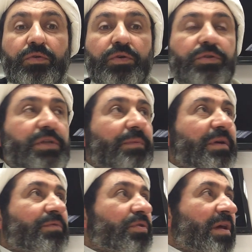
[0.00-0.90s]
Or
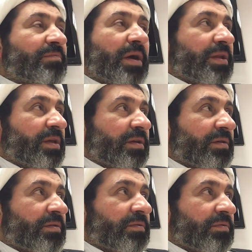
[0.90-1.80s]
sometimes we don't have money,
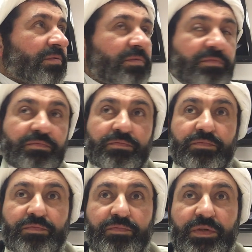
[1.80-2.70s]

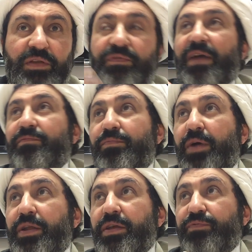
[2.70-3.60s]
but if you have
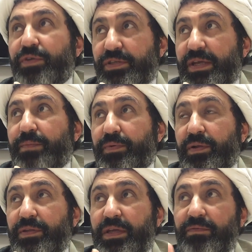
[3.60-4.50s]
money, for
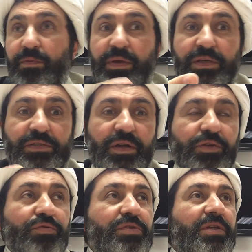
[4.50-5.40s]
example, then we may
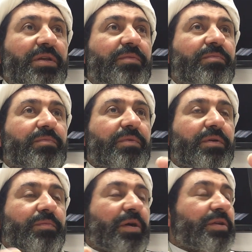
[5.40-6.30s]
start using the uh,
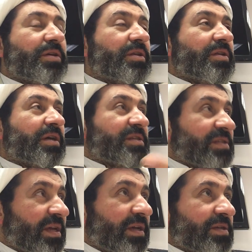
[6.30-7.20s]
money in
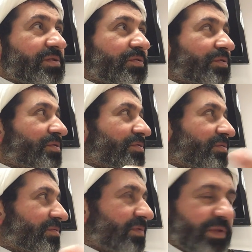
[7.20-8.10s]
excess or, you
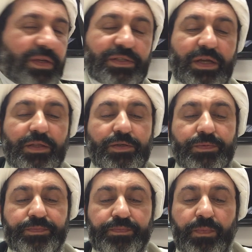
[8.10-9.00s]
know, things like this.